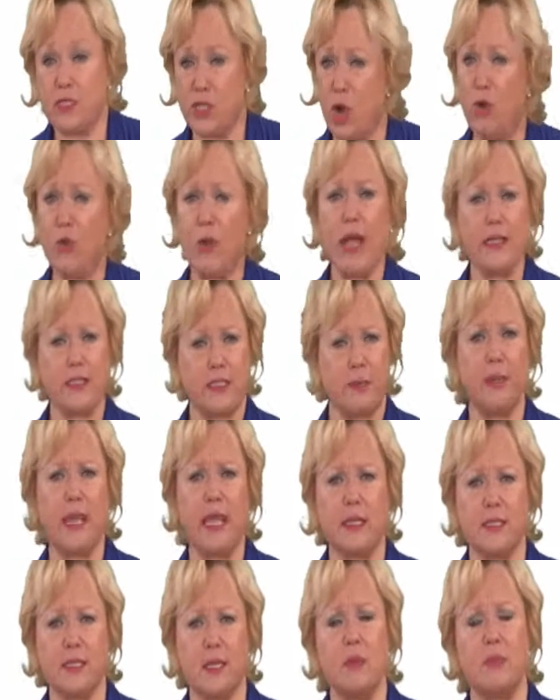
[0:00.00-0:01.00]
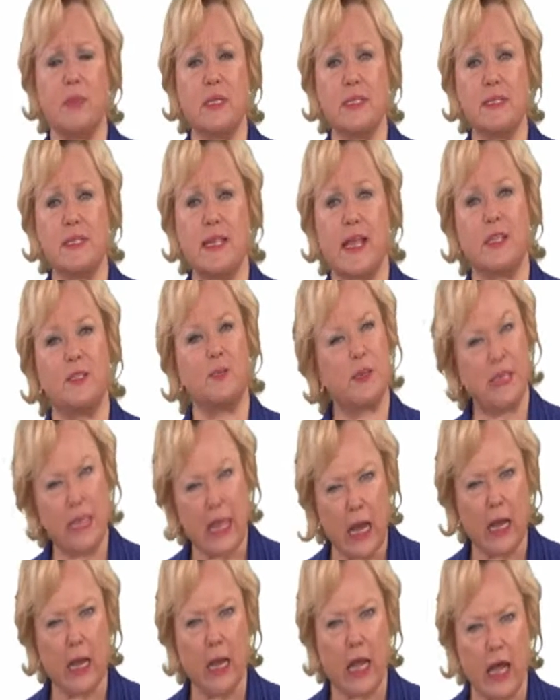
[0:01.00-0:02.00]
It's all right to make some mistakes, but
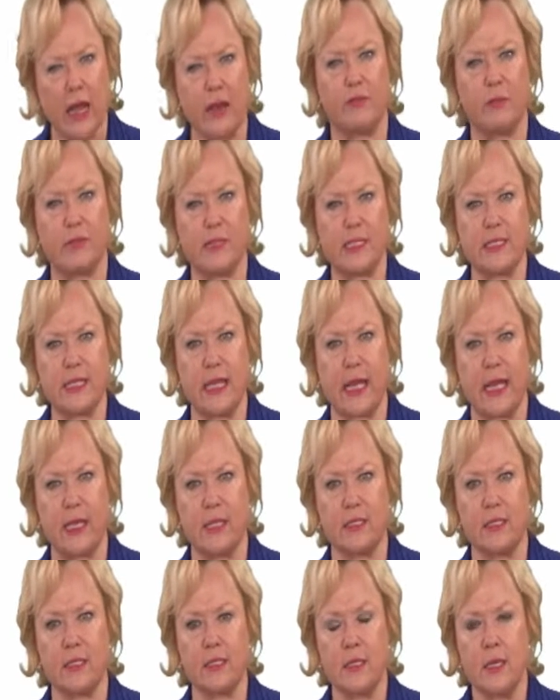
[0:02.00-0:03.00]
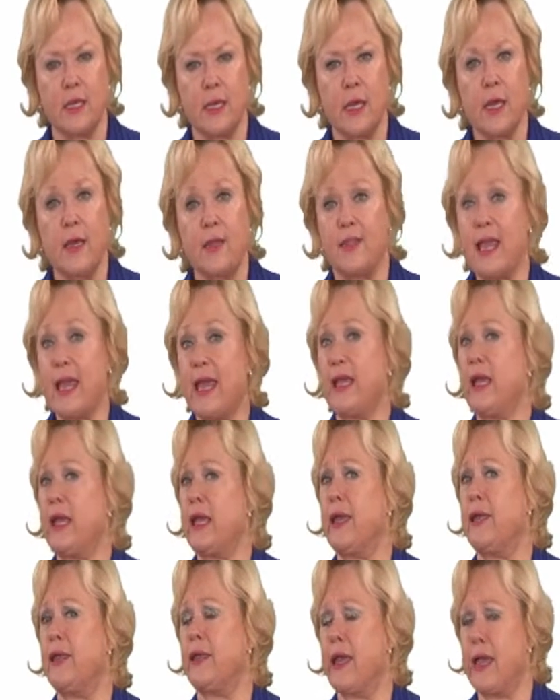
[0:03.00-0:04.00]
not a lot of mistakes. They had
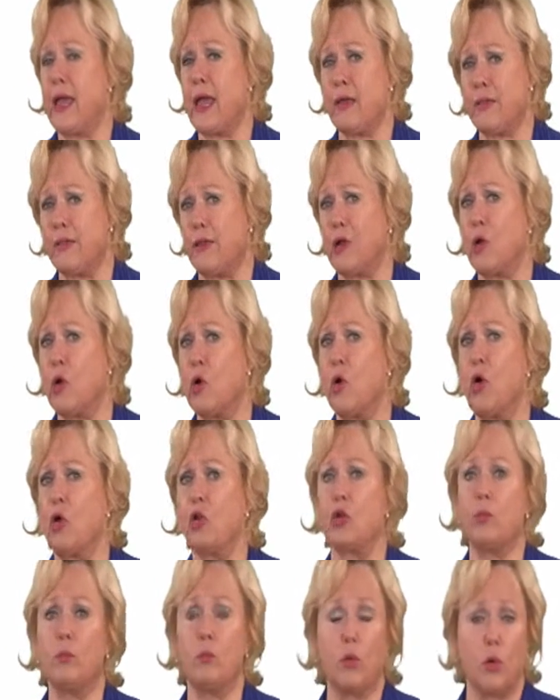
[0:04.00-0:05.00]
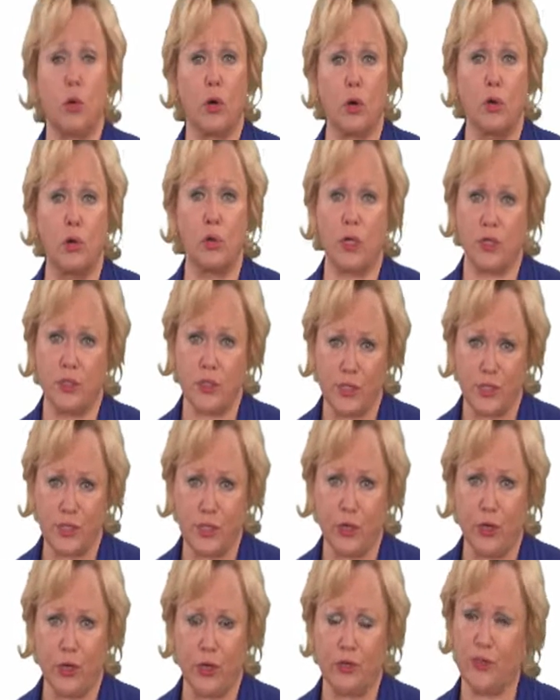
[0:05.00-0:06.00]
ethical or moral
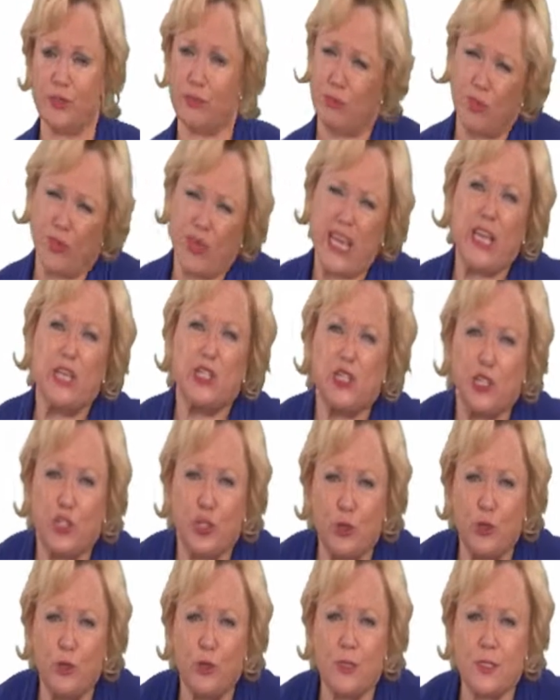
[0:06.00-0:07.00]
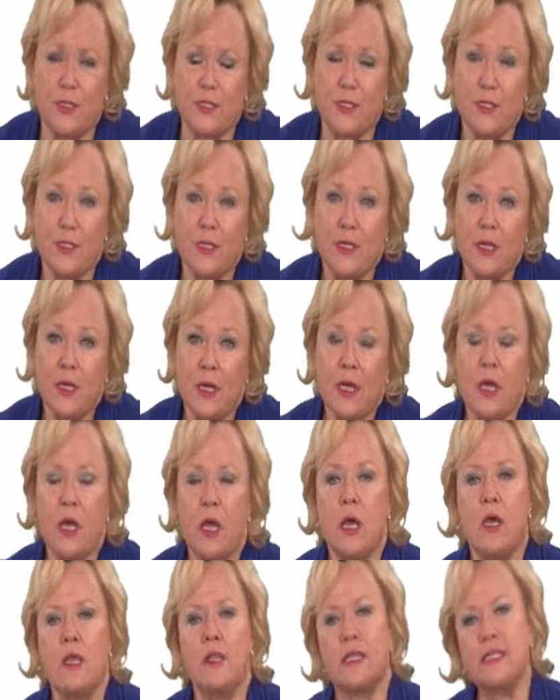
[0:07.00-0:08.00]
concerns, issues.
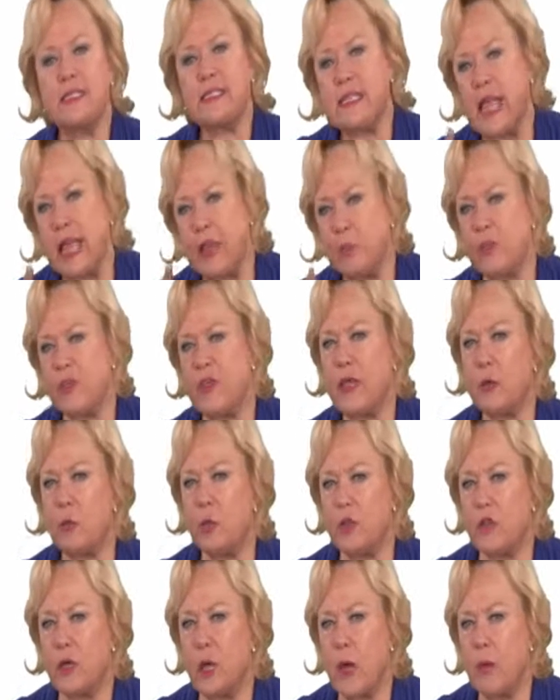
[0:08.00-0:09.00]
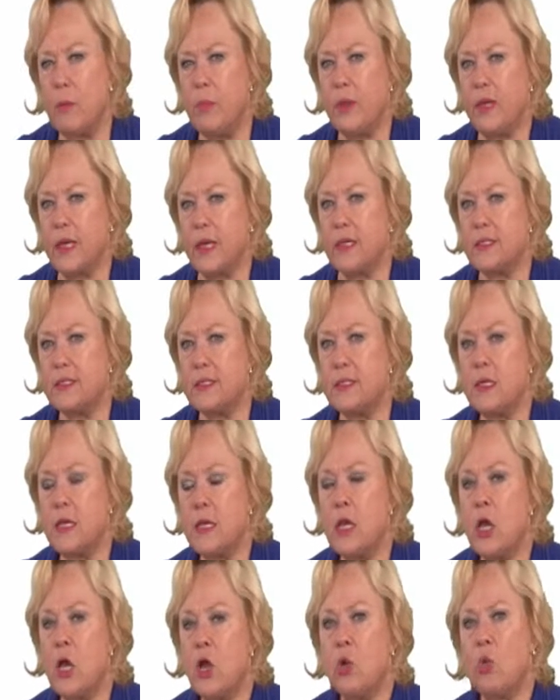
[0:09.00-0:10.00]
The same thing with companies.
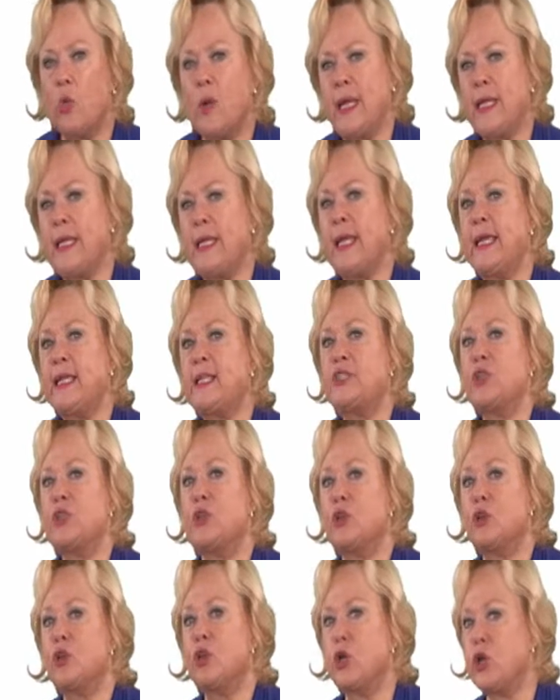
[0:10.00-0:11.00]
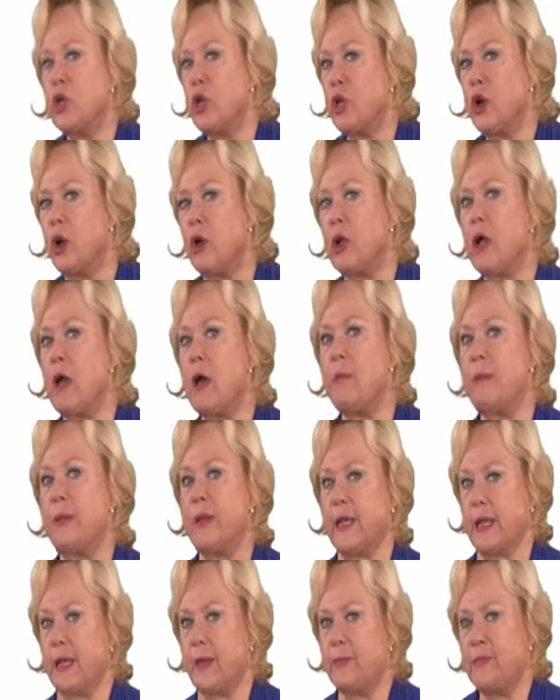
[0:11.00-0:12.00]
We need to look at our
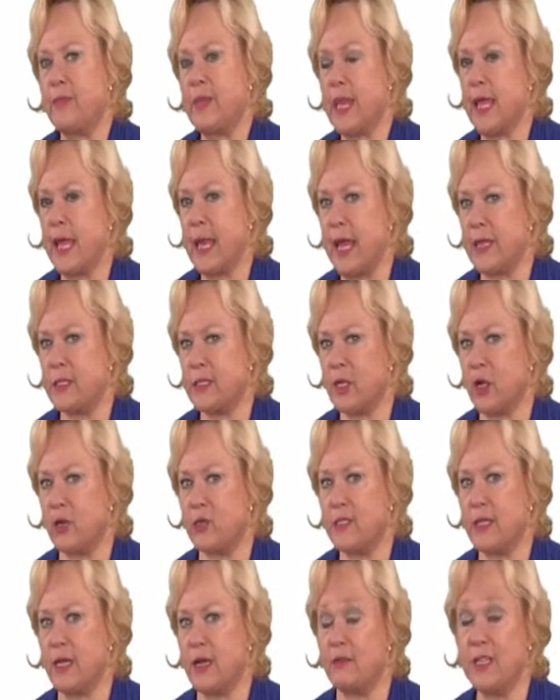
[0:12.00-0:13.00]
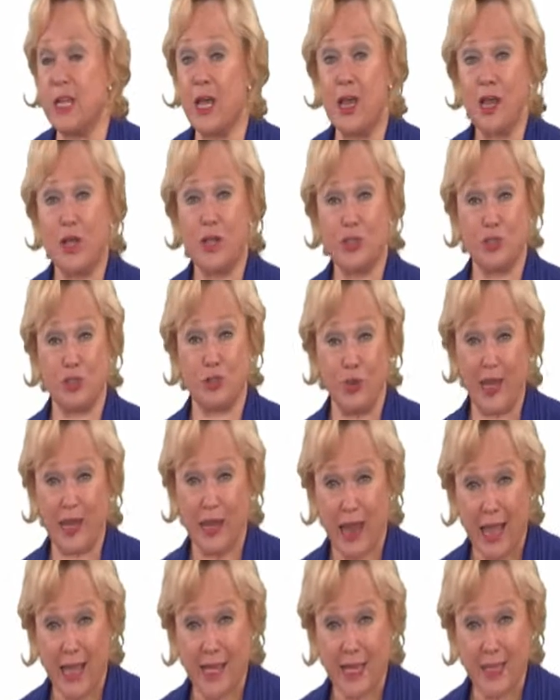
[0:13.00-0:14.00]
company and ask ourselves, do we
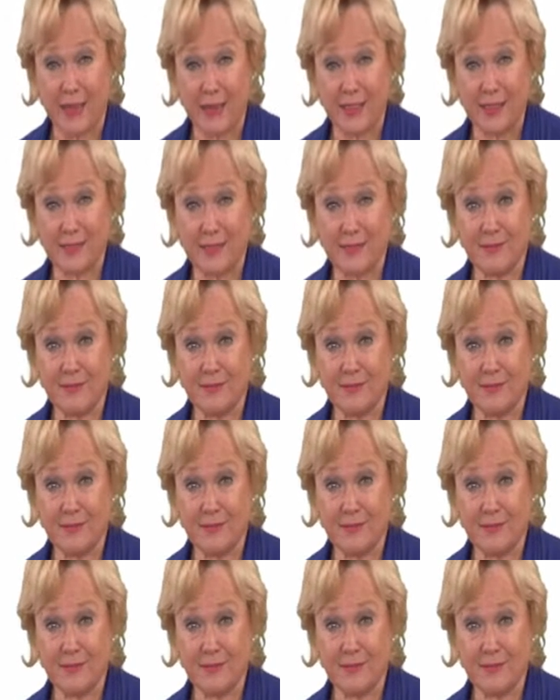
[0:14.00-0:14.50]
like it?